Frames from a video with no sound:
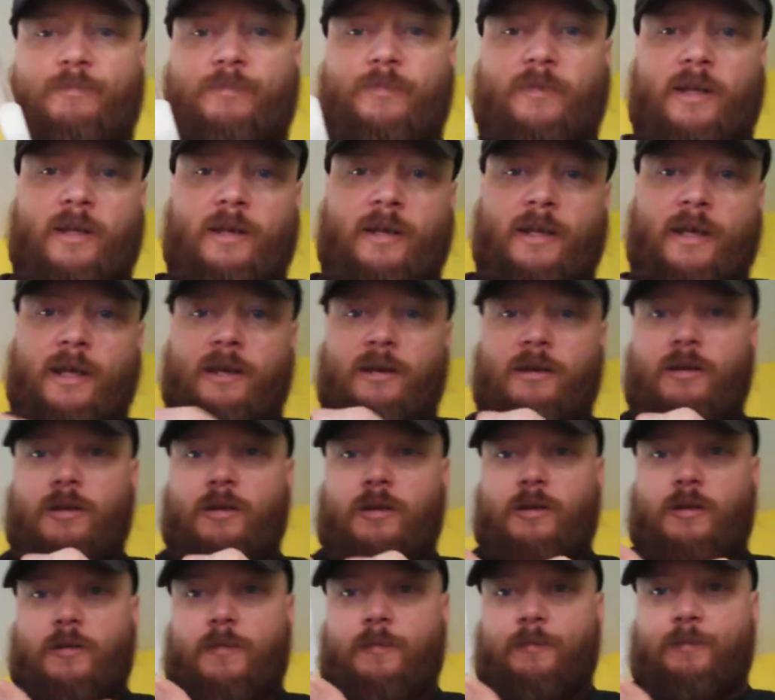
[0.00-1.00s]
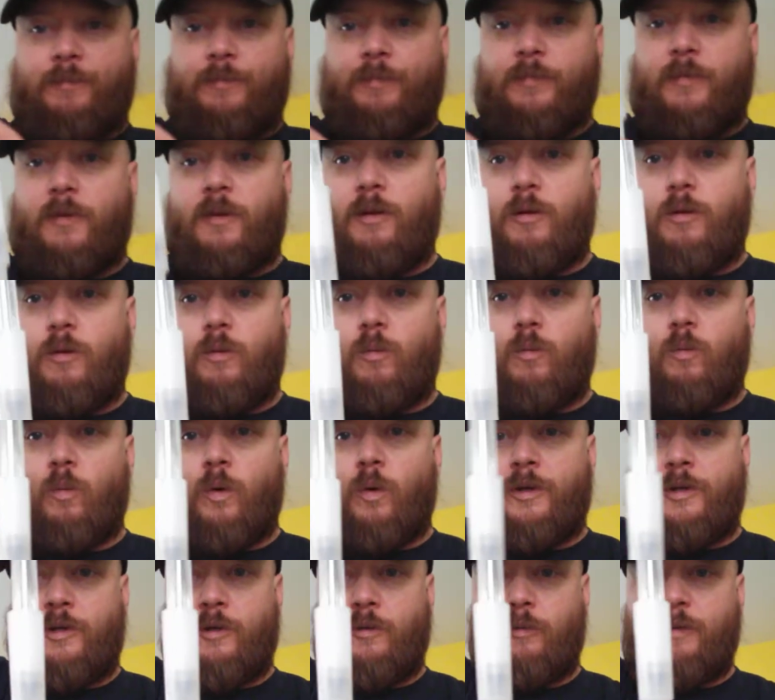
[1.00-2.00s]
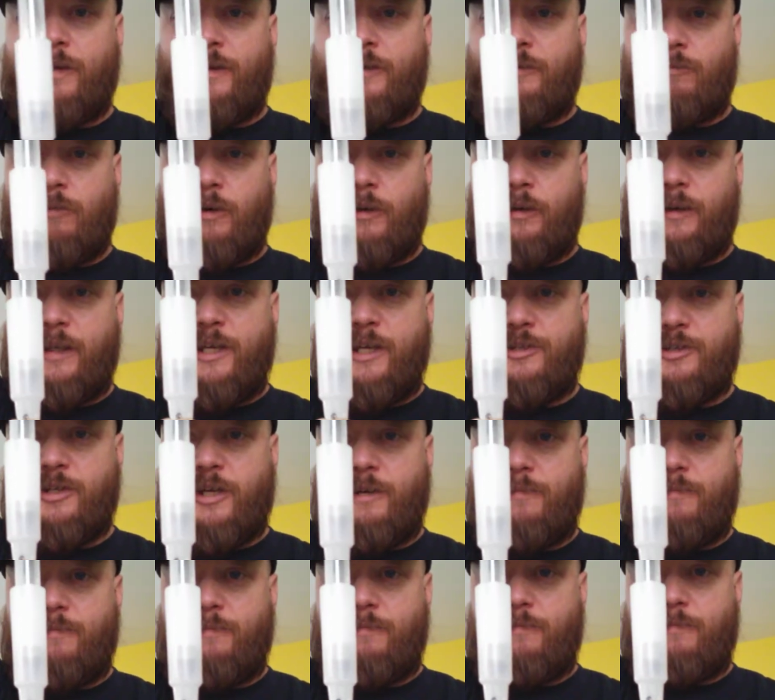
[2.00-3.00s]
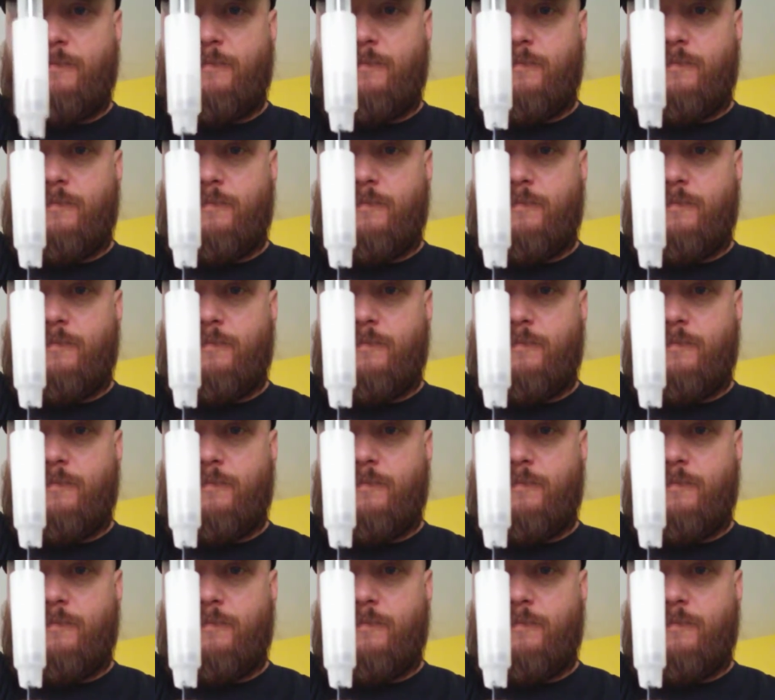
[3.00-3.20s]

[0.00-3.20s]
And then when you release it,